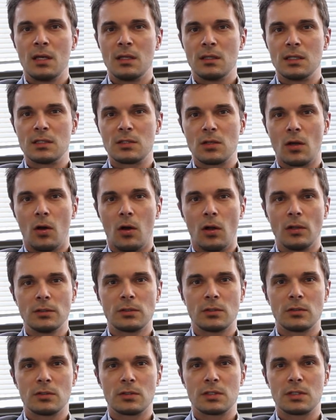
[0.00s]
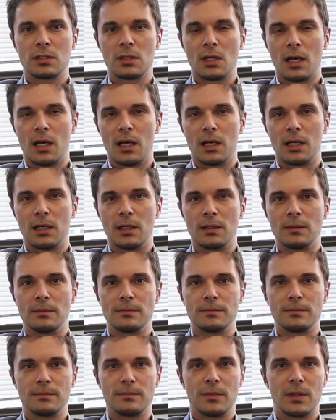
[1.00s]
This alters
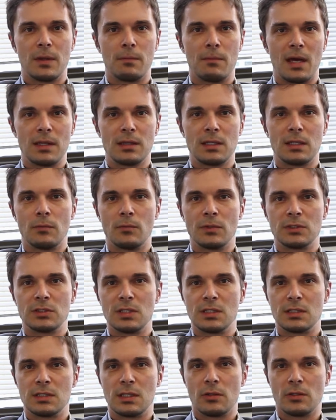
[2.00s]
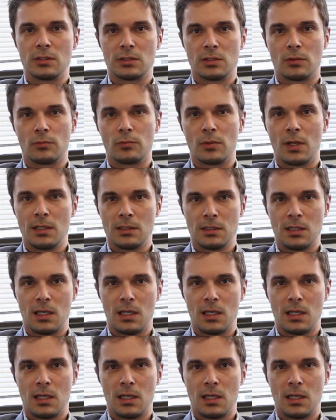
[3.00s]
the method in which these hearings are run